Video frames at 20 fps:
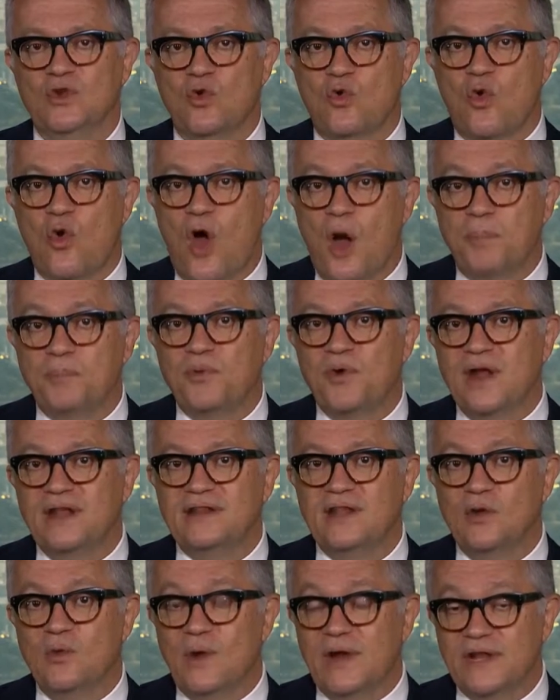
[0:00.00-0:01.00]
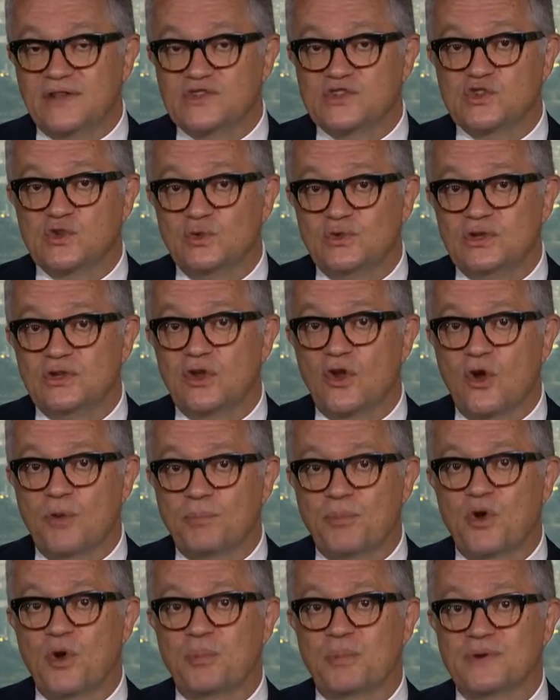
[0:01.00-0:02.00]
cooperating when it suited her
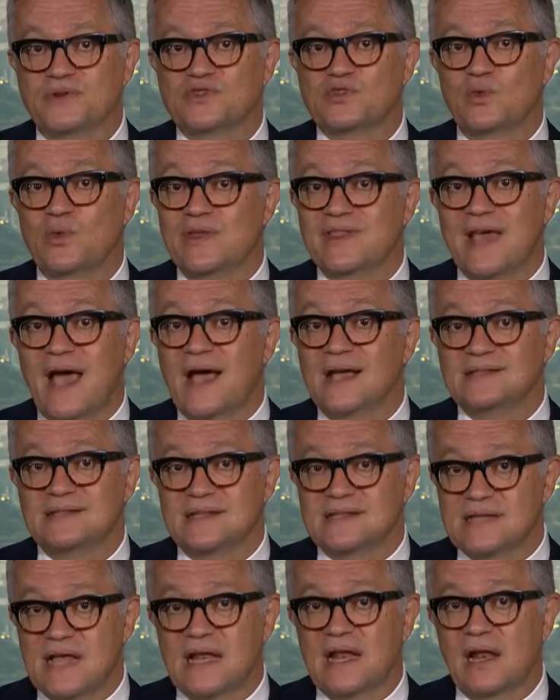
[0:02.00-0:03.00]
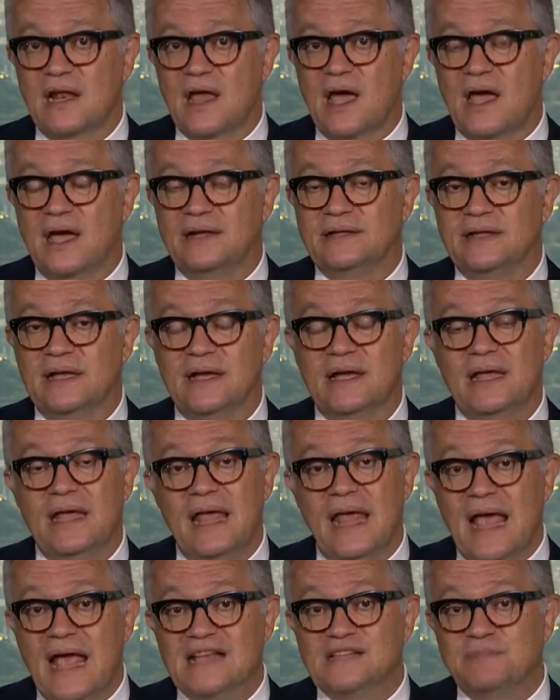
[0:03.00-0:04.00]
purpose with ISIS and Al-Qaeda,
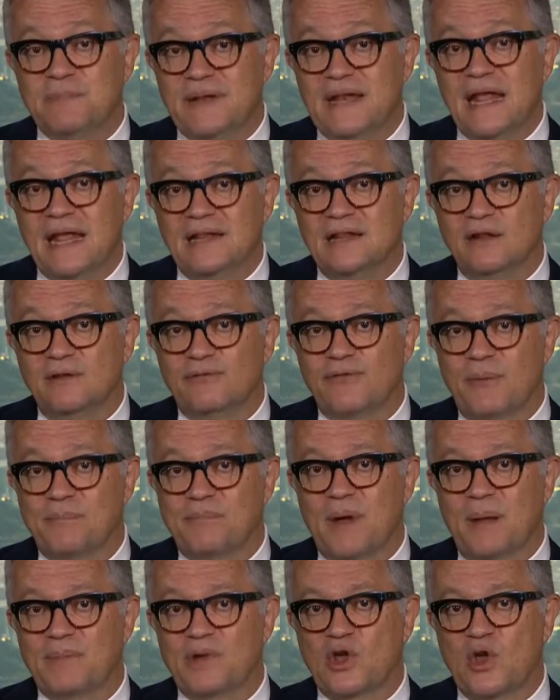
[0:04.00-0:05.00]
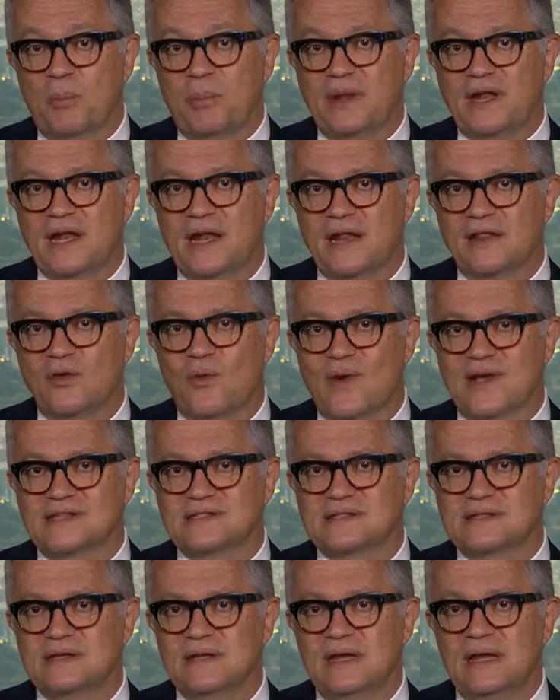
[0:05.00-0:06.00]
has been hidden from public opinion in the
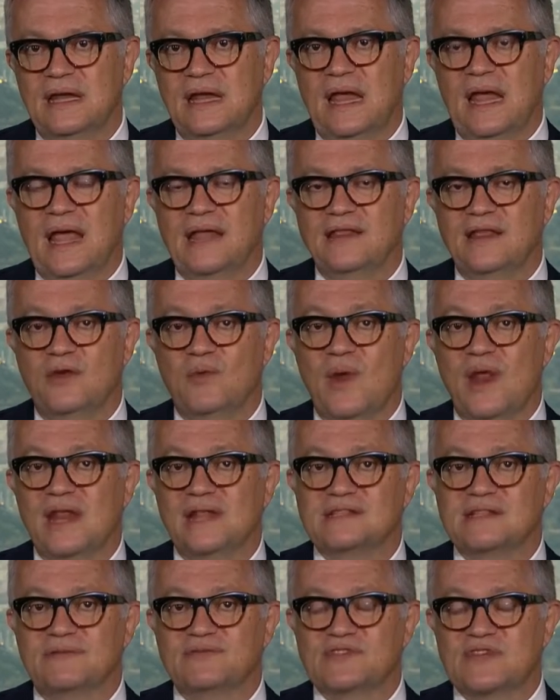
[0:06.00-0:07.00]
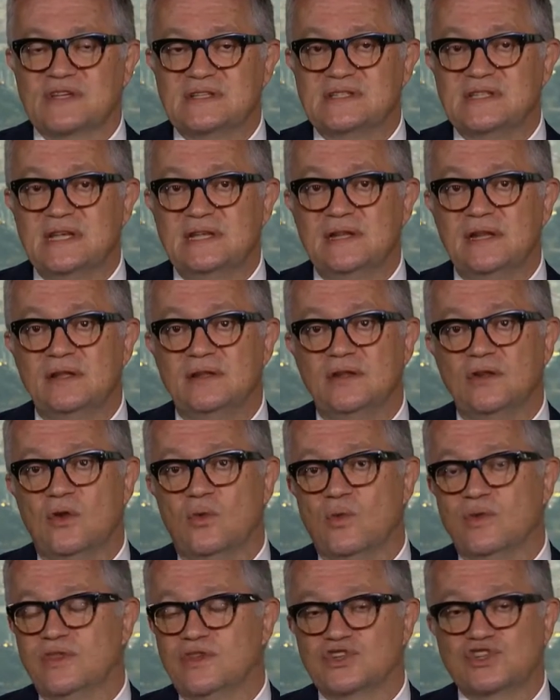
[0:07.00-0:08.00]
West. And the Iranians have succeeded,
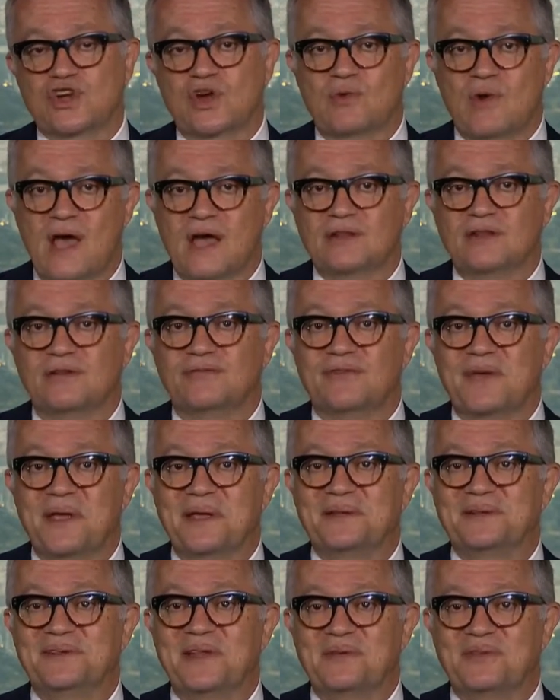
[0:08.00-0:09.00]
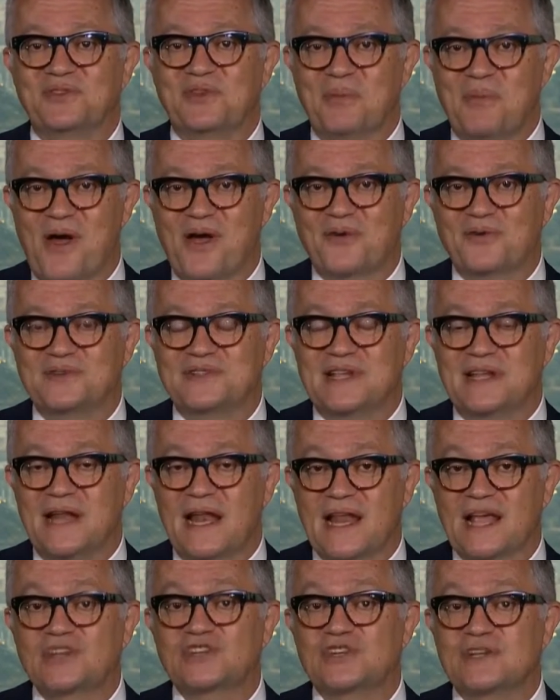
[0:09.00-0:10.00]
with the charade of democracy and
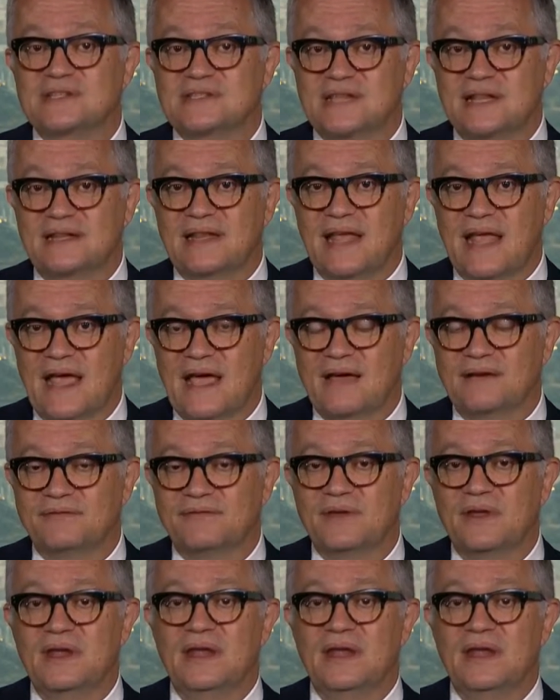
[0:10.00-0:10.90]
elections that they have,